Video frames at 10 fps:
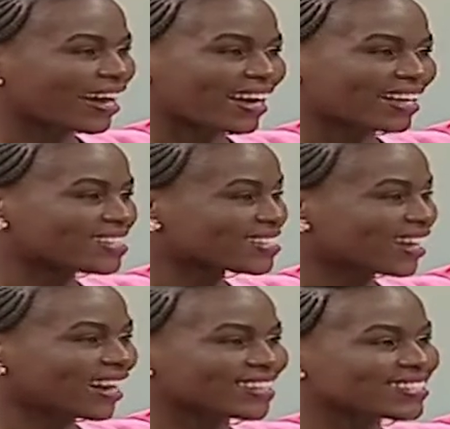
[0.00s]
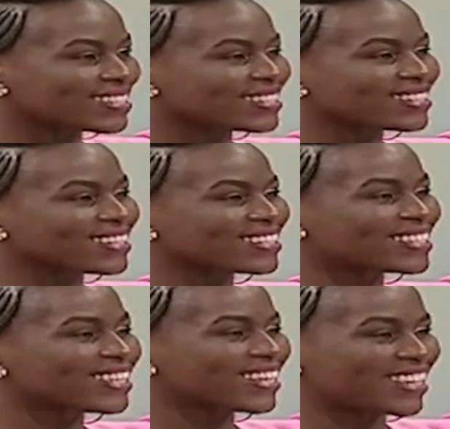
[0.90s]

are in skirts. It's yeah.